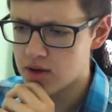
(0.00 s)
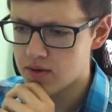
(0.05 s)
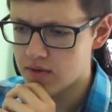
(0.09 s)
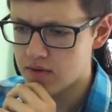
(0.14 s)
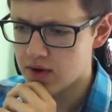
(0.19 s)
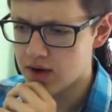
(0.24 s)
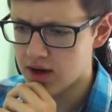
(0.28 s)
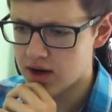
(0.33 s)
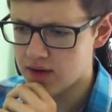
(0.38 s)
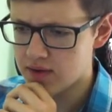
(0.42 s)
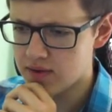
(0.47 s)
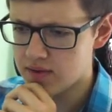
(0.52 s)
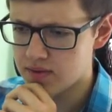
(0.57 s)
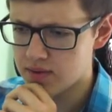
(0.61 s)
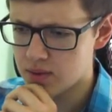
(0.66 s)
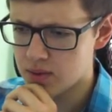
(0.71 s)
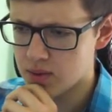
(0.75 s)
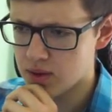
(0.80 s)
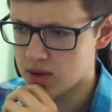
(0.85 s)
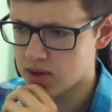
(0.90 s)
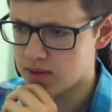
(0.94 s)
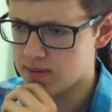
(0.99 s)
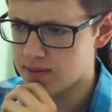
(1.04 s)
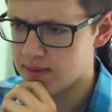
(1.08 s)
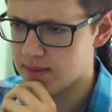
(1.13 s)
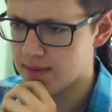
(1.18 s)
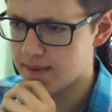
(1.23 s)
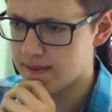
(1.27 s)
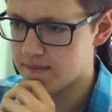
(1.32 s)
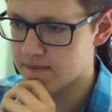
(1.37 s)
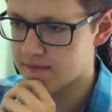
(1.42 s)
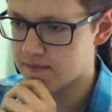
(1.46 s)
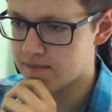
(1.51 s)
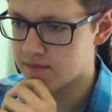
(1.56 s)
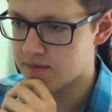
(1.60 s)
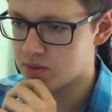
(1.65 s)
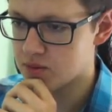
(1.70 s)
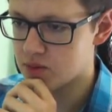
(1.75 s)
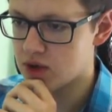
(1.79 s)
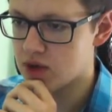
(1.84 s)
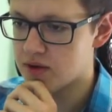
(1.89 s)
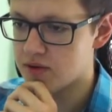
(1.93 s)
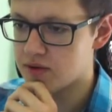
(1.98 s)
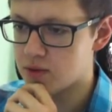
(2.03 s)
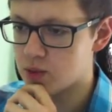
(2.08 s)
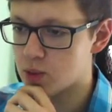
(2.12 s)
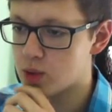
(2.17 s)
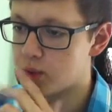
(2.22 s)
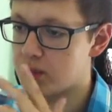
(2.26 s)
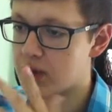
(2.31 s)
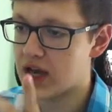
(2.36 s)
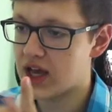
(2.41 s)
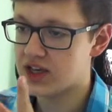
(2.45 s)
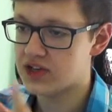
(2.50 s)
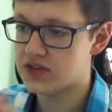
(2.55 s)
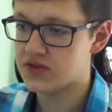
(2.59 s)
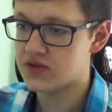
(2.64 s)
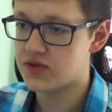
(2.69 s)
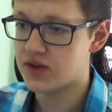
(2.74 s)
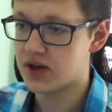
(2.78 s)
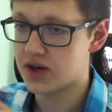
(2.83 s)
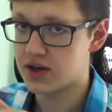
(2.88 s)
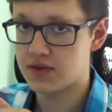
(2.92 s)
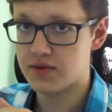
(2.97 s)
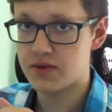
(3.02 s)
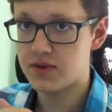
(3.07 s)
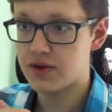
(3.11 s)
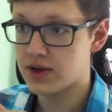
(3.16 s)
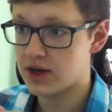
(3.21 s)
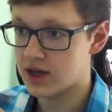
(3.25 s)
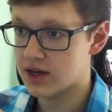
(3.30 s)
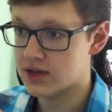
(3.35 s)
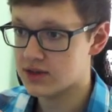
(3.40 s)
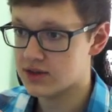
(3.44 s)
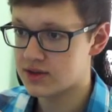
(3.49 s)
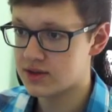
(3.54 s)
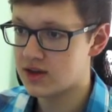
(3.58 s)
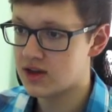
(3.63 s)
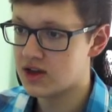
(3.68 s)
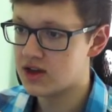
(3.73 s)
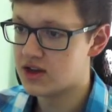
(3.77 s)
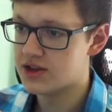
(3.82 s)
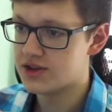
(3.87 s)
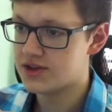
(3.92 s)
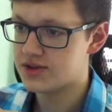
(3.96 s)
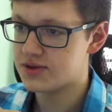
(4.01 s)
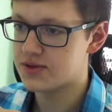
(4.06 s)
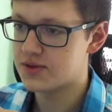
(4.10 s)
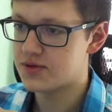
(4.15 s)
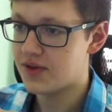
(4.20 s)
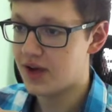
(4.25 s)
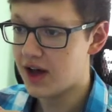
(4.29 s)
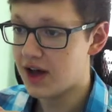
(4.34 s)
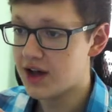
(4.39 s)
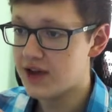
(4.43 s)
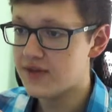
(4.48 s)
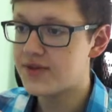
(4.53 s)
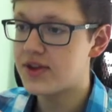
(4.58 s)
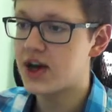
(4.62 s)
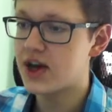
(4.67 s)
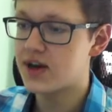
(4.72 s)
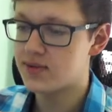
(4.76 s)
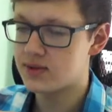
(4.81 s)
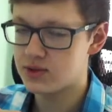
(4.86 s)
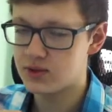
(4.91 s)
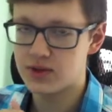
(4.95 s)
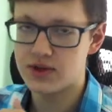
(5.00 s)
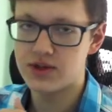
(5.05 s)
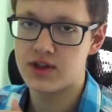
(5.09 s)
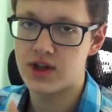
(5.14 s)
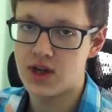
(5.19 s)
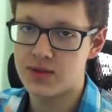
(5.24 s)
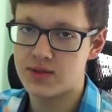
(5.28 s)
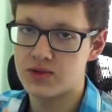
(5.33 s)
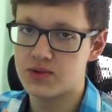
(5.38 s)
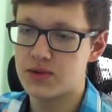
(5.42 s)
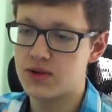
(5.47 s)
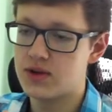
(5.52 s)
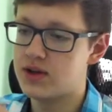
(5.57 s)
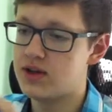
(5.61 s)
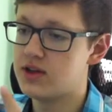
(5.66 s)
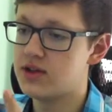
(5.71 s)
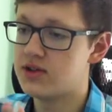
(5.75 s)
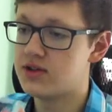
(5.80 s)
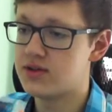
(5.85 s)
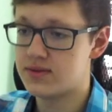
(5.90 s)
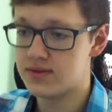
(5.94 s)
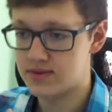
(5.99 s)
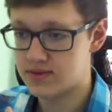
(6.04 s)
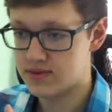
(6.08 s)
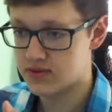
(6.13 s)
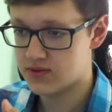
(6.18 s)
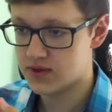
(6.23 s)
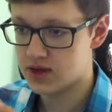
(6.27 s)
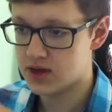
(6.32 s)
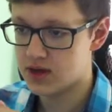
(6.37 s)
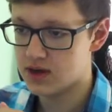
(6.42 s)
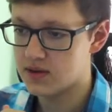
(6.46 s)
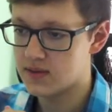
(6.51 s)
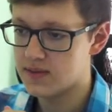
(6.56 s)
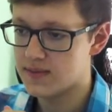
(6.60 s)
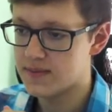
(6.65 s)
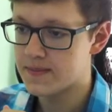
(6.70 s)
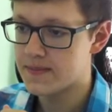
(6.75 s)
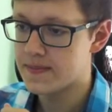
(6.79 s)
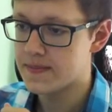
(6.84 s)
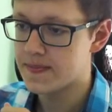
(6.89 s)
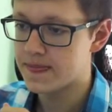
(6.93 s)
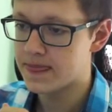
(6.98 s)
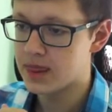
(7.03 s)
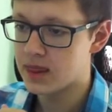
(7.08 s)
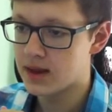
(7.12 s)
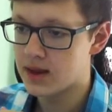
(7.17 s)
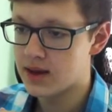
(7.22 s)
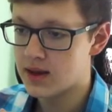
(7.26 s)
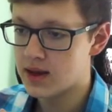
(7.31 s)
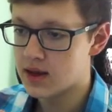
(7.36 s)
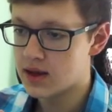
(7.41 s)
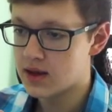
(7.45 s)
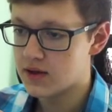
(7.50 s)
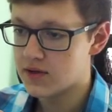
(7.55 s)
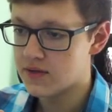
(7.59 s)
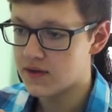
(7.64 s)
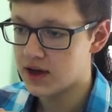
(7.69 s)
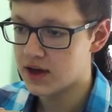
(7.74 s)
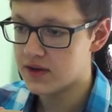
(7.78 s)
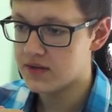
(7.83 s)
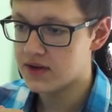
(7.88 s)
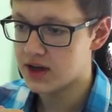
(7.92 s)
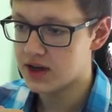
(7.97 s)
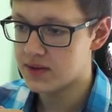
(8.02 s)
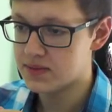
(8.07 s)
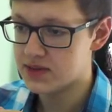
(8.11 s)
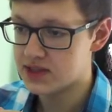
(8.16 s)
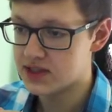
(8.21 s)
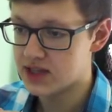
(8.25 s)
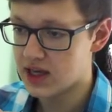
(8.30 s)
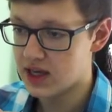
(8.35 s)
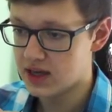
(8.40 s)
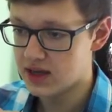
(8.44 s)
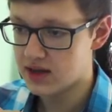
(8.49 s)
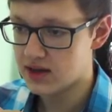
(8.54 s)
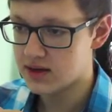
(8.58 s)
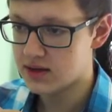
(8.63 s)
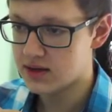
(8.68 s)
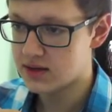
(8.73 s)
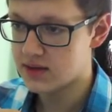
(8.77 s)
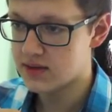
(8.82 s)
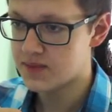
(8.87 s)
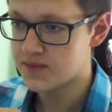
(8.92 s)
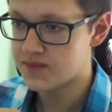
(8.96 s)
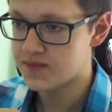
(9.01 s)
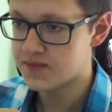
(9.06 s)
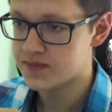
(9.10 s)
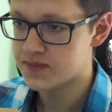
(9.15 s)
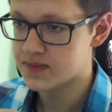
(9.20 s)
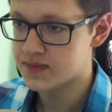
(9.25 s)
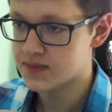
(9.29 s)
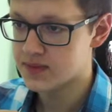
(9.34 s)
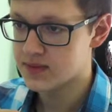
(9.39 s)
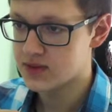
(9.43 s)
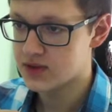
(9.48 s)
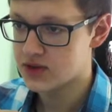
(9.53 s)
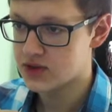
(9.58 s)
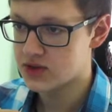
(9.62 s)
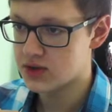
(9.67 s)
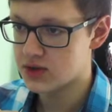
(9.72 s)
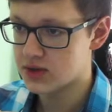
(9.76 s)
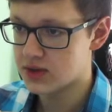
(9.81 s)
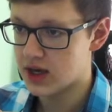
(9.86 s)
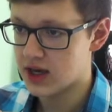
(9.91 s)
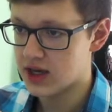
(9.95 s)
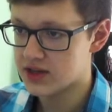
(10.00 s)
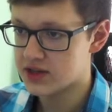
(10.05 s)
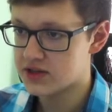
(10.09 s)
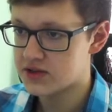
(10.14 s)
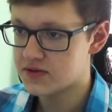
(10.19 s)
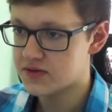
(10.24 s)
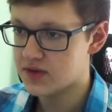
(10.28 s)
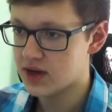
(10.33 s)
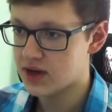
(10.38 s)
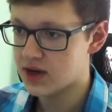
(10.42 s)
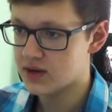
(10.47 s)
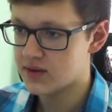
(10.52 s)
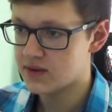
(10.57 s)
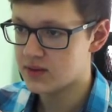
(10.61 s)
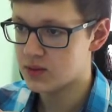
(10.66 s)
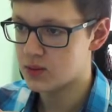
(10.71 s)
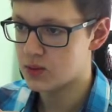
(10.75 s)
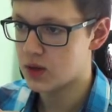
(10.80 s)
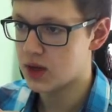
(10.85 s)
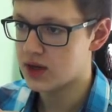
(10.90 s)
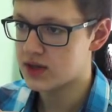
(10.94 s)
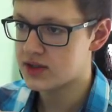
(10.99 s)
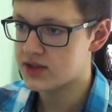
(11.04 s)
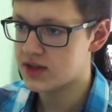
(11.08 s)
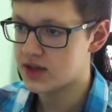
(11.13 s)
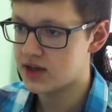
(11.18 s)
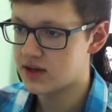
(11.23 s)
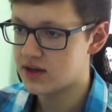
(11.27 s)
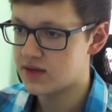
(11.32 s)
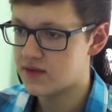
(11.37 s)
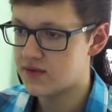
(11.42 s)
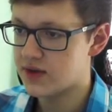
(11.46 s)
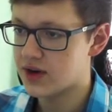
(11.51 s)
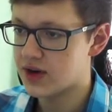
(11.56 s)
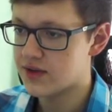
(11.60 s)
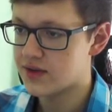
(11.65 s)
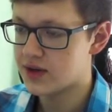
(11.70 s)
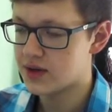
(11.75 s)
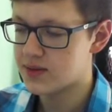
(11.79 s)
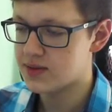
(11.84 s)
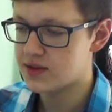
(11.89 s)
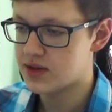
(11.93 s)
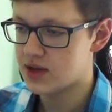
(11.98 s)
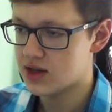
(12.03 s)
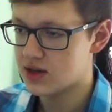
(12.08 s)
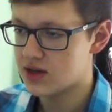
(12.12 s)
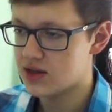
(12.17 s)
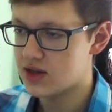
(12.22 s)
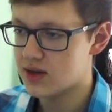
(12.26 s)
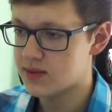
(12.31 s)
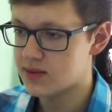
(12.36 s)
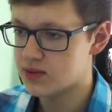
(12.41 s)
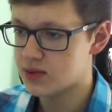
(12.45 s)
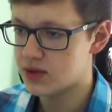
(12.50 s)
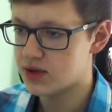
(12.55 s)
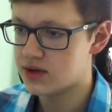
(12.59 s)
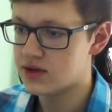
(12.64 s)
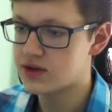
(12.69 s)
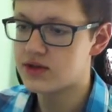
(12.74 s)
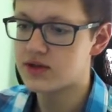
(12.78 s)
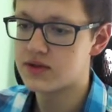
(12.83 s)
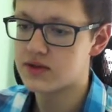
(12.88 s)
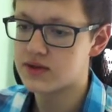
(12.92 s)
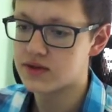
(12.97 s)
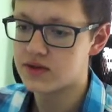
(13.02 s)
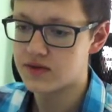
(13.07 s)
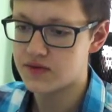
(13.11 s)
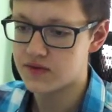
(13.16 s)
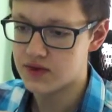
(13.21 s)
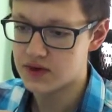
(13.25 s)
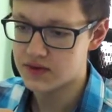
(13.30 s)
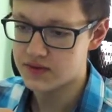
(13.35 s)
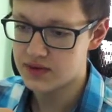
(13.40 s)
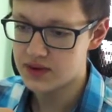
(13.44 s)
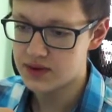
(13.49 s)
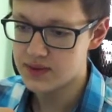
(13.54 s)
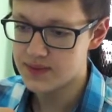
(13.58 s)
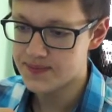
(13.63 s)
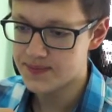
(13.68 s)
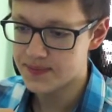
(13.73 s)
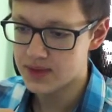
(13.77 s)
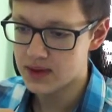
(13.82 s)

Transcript: 5, well, we passed 5 for x, so 5 times 1 is 5. 5 times 10, so x is 5, y is 10. 5 times 10 times 1 is 50.